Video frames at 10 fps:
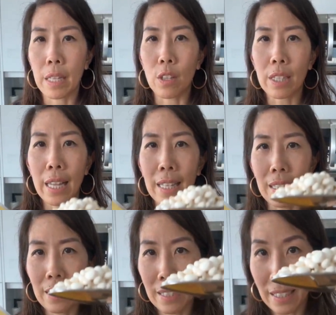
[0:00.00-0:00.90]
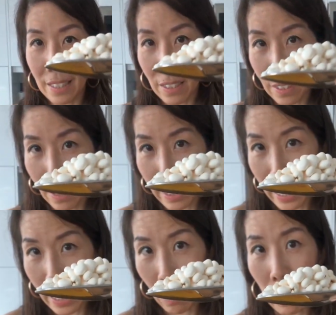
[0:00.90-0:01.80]
They look like this. Aren't
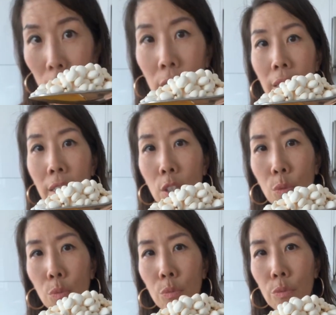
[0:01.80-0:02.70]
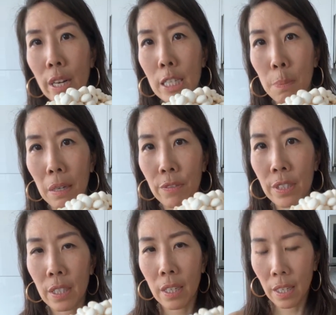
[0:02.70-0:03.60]
they cute? They like little rice
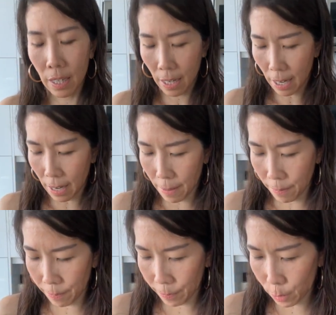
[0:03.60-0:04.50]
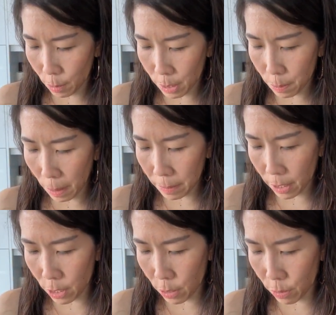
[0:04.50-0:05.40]
puffs. So I'm just probably
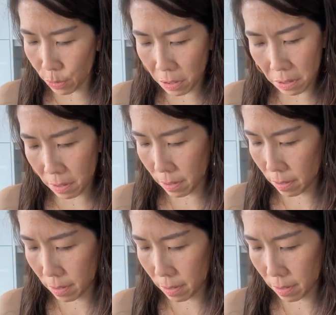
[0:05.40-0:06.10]
going to use